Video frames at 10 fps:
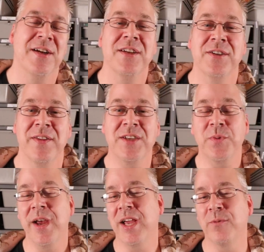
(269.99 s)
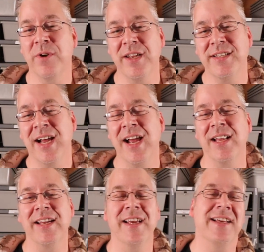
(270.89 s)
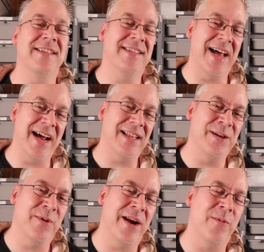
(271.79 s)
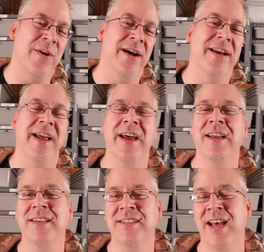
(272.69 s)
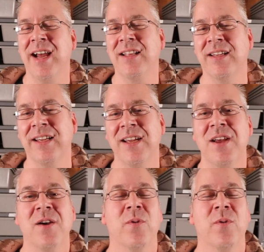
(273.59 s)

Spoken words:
So this way I can really dial in exactly what I want and exactly